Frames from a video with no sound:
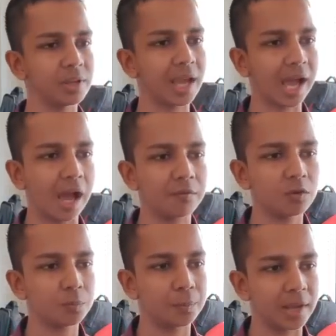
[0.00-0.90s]
we
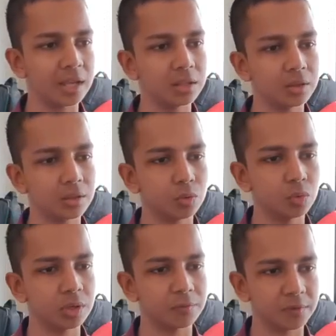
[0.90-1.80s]
have to pair these
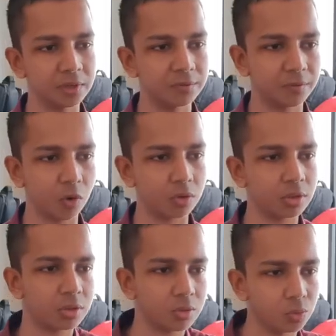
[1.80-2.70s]
two different
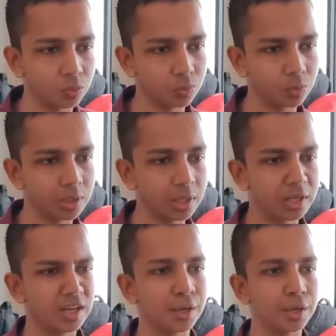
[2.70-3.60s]
fonts to
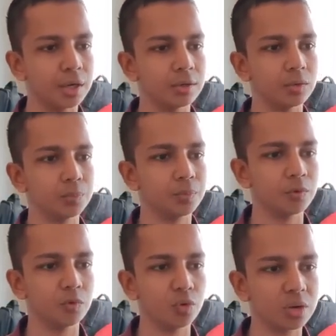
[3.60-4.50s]

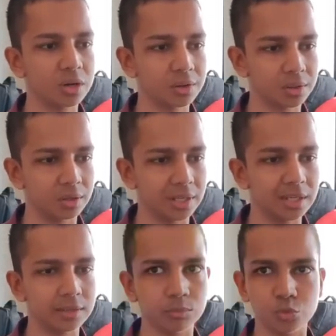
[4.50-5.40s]
provoke a
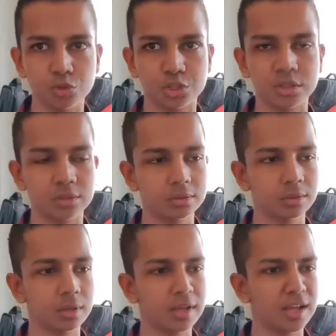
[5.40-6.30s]
certain emotion.
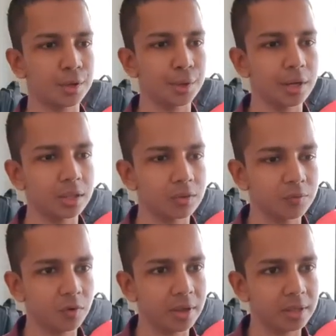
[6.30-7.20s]

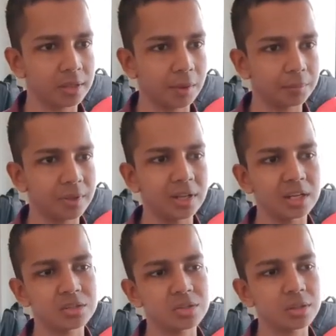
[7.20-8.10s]
So for example,
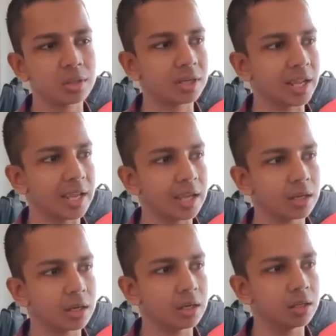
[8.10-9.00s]
let's just take